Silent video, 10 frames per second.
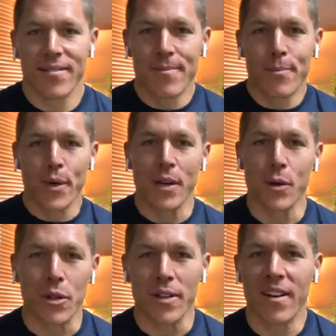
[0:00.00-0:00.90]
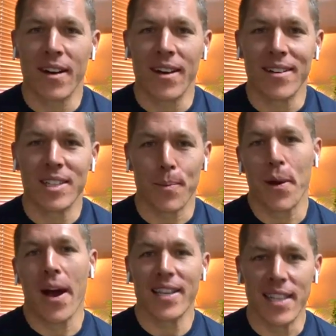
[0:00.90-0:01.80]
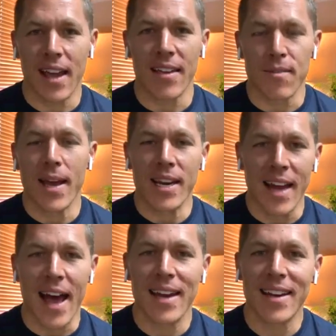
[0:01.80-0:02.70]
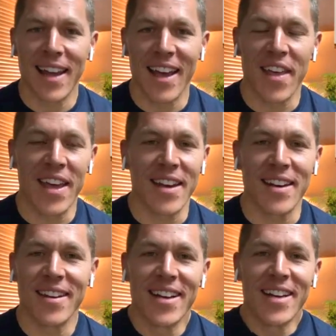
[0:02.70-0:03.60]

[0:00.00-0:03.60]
a, pretty cool uh, surprise that I even made it on. And then,